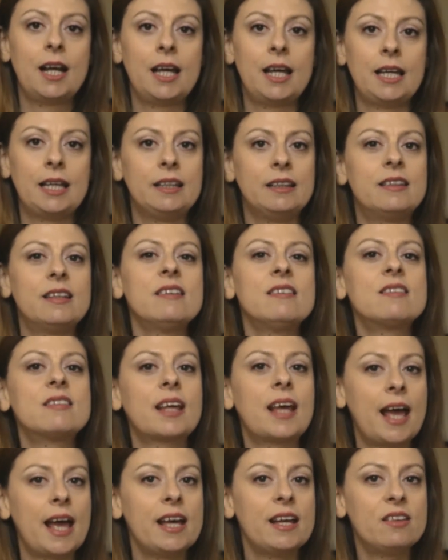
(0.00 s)
In this
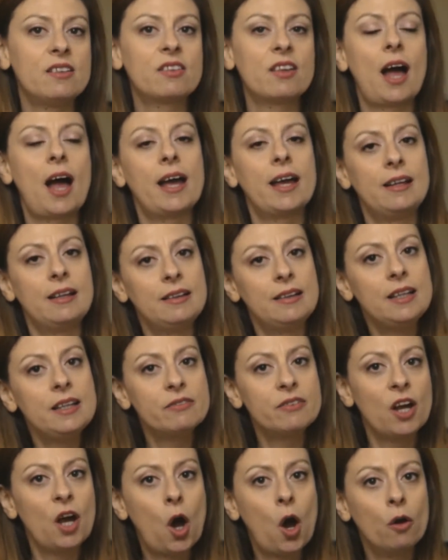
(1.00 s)
case, I leave it